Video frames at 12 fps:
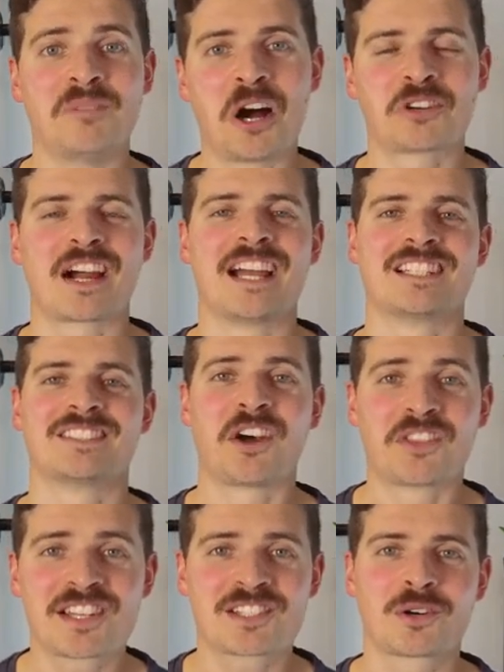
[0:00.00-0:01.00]
Alright,
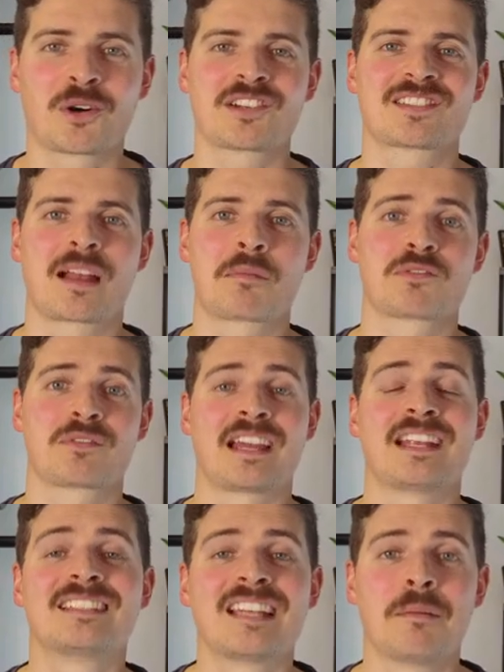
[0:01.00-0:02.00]
now this course comes with
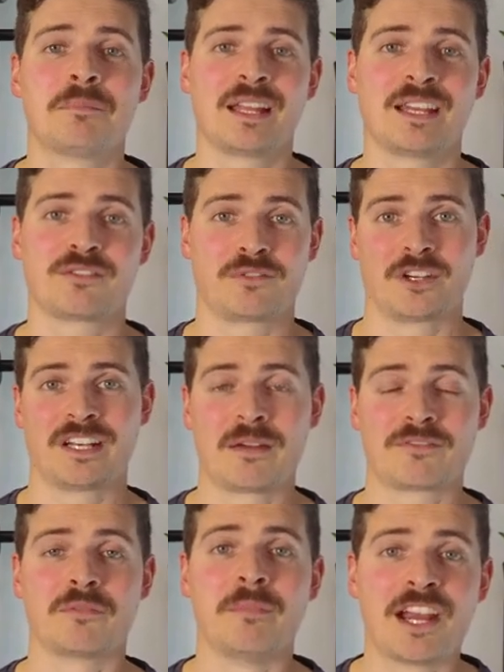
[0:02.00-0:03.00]
a template for an
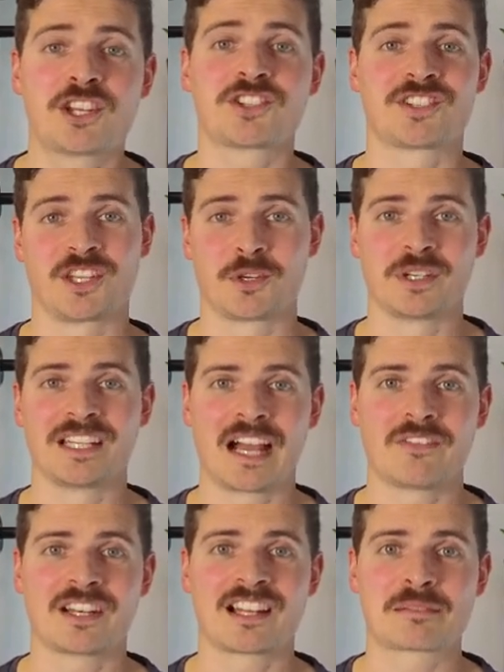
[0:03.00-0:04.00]
information security
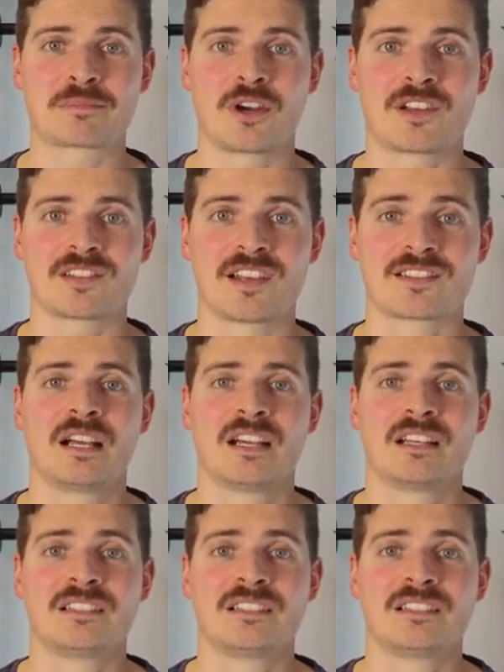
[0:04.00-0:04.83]
governance process